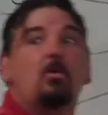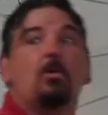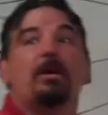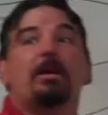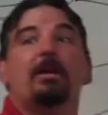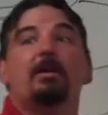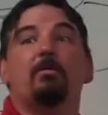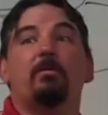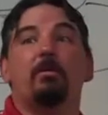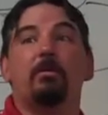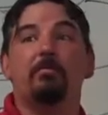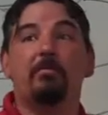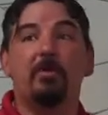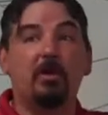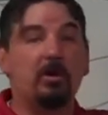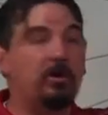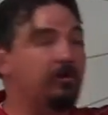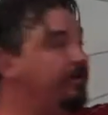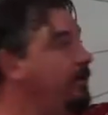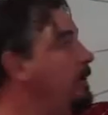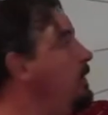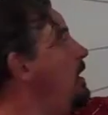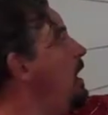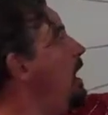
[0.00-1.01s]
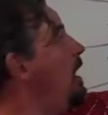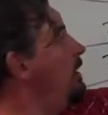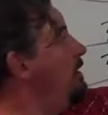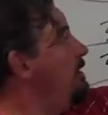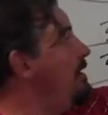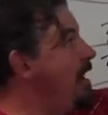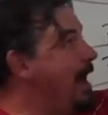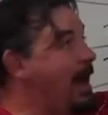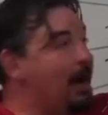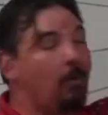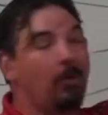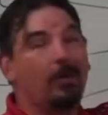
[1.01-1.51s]
we're going to remove our
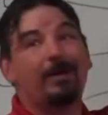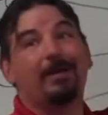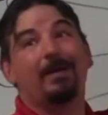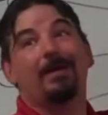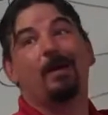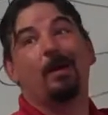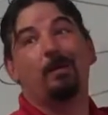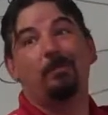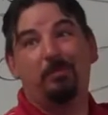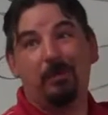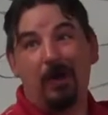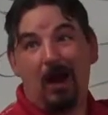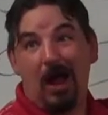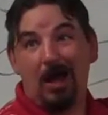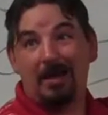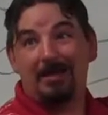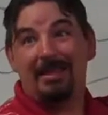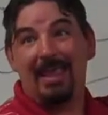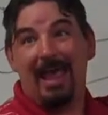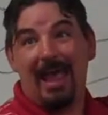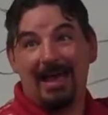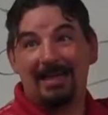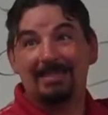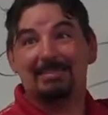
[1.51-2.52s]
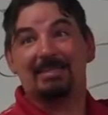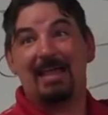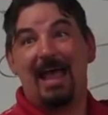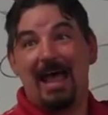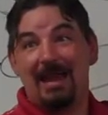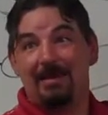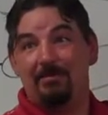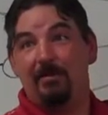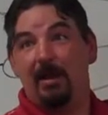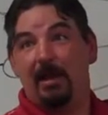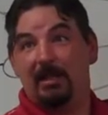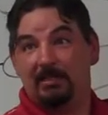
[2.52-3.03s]
network and our broadcast
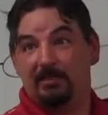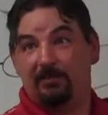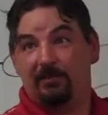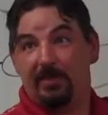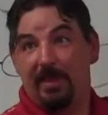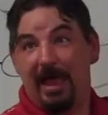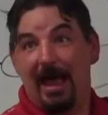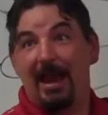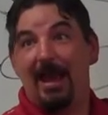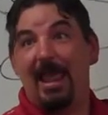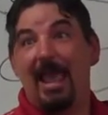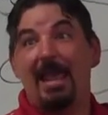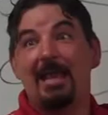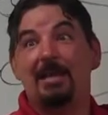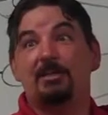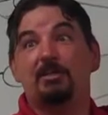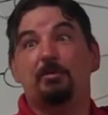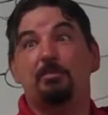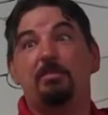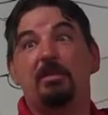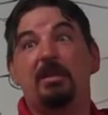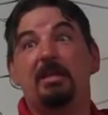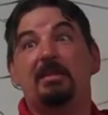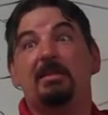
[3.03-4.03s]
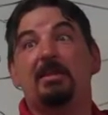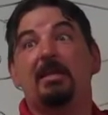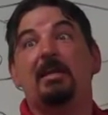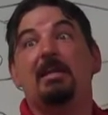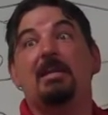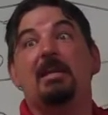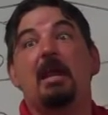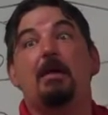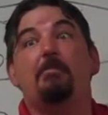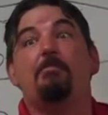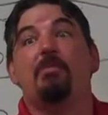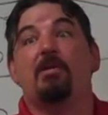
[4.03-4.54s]
address for that, H being the
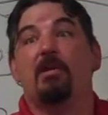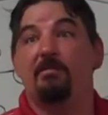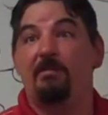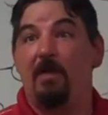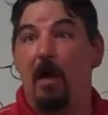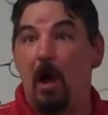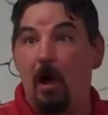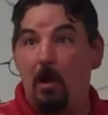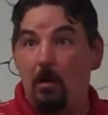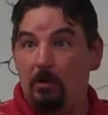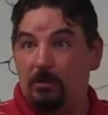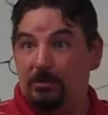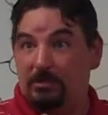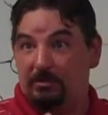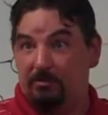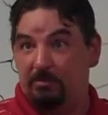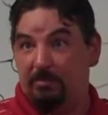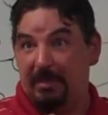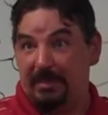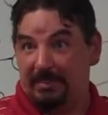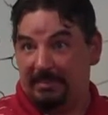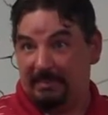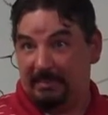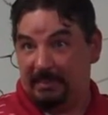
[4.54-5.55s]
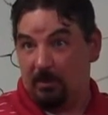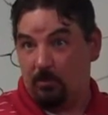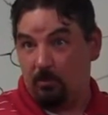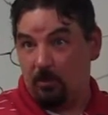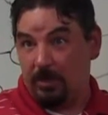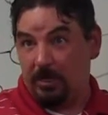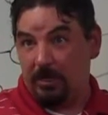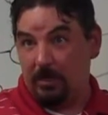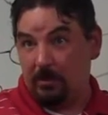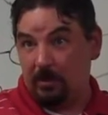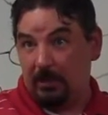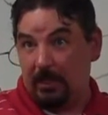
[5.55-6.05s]
number of host bits that
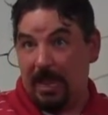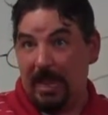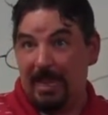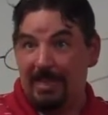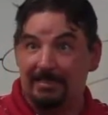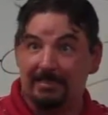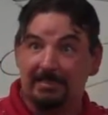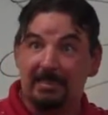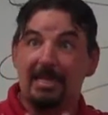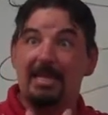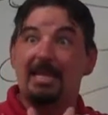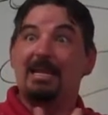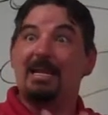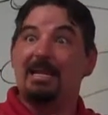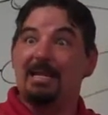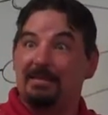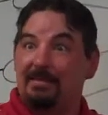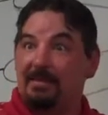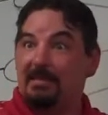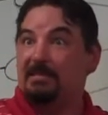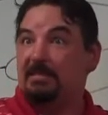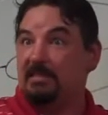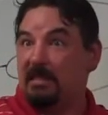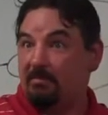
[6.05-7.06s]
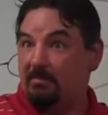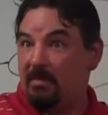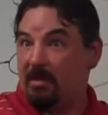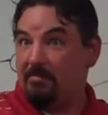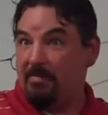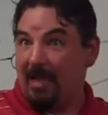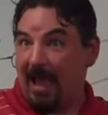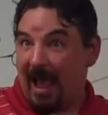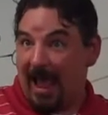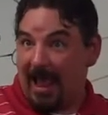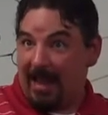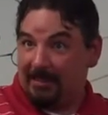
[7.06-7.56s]
we utilize in the subnet
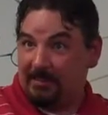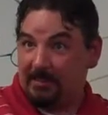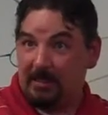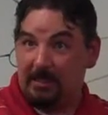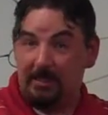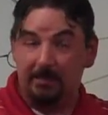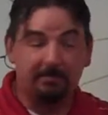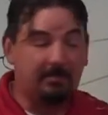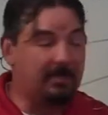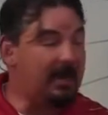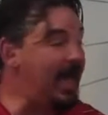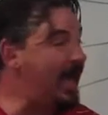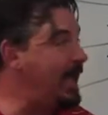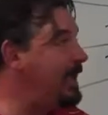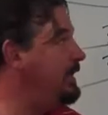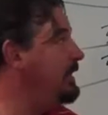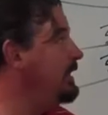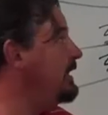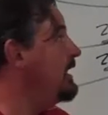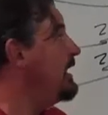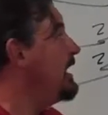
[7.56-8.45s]
mask. Okay?